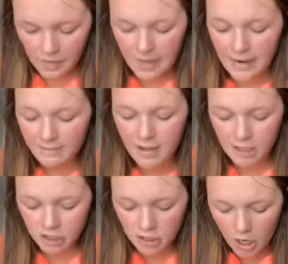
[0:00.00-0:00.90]
And I've
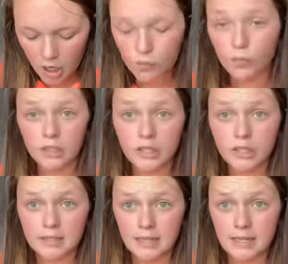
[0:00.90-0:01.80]
actually heard really
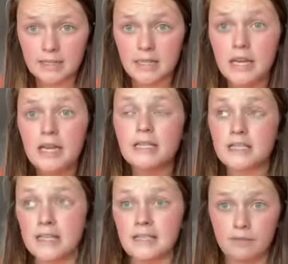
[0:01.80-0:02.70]
good things
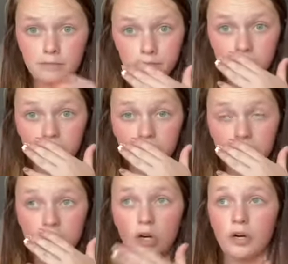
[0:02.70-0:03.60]
since,
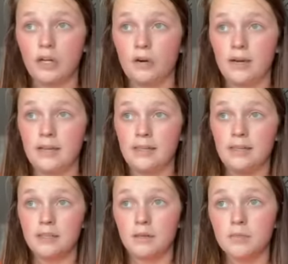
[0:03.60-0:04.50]
sorry y'all, I had the
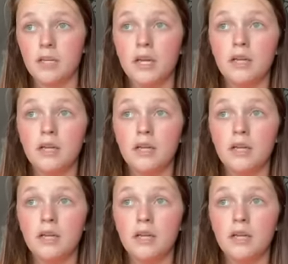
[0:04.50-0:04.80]
hiccups.